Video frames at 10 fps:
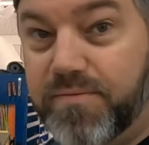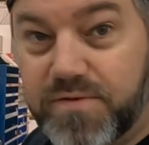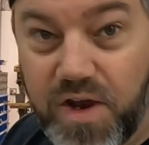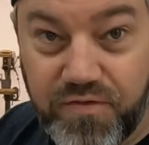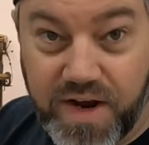
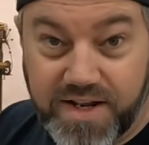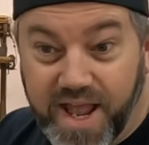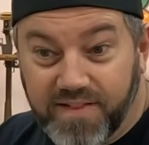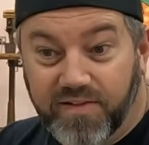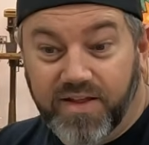So I forgot to
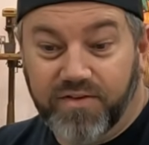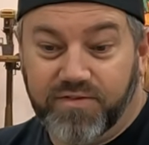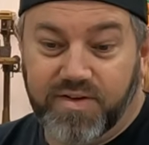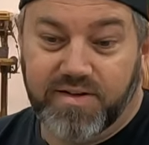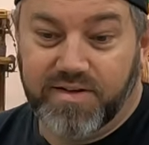add the
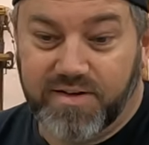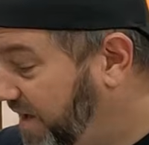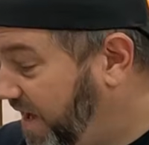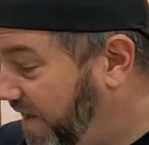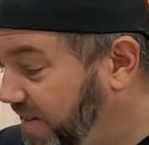lift,
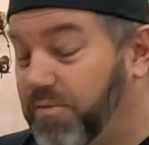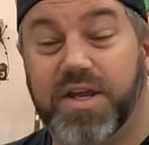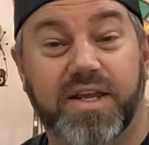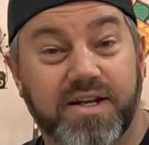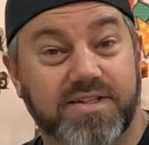and then we
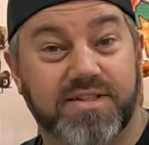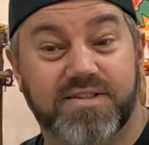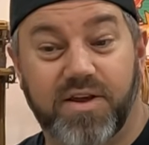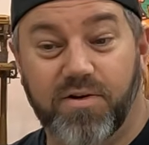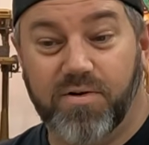can get into the
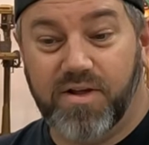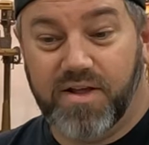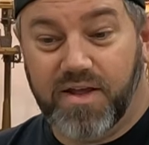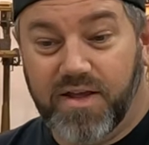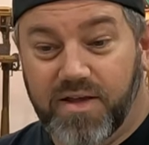total.
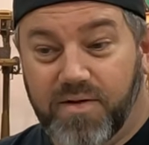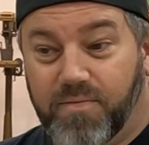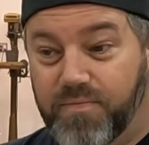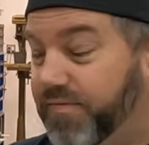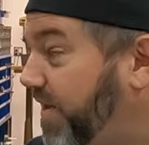
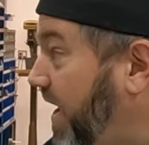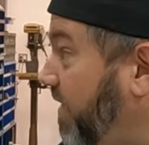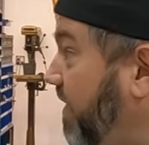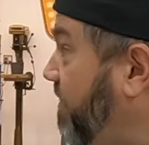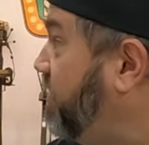The
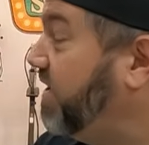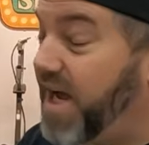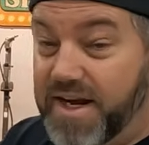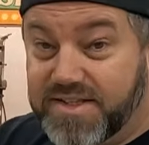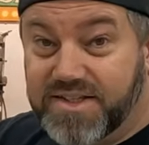lift, you can
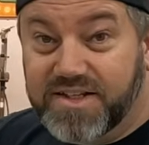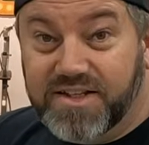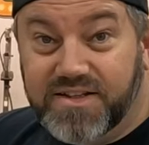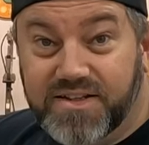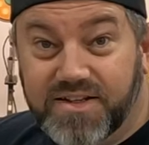kind of see
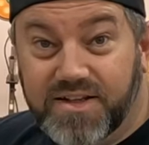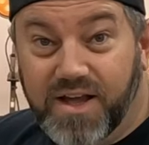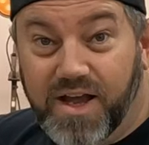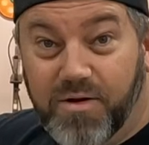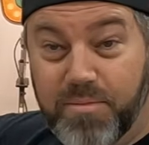it
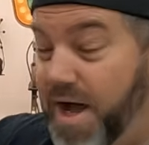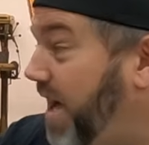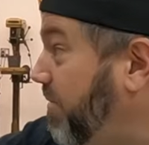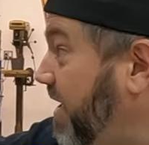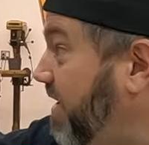
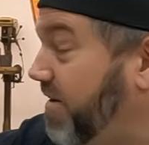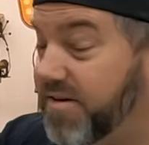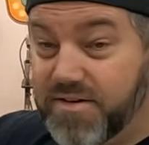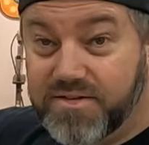behind me here.